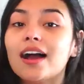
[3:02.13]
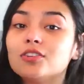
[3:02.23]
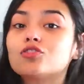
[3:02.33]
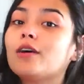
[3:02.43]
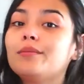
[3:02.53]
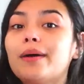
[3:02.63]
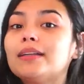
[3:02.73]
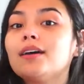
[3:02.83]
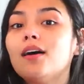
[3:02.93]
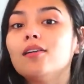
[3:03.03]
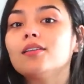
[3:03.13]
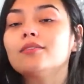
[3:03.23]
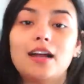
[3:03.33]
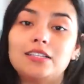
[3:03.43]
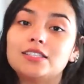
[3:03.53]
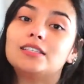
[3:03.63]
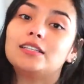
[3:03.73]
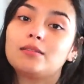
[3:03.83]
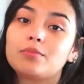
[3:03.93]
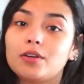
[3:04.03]
I scrubbed my tongue. I just
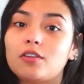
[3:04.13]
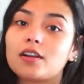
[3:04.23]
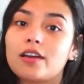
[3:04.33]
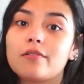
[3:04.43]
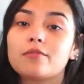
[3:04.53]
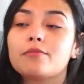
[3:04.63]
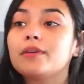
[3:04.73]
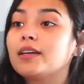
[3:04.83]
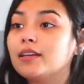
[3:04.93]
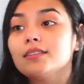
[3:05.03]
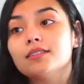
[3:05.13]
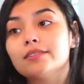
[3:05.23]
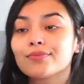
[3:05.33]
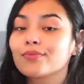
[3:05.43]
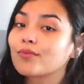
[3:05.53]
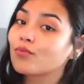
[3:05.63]
didn't put it on camera because...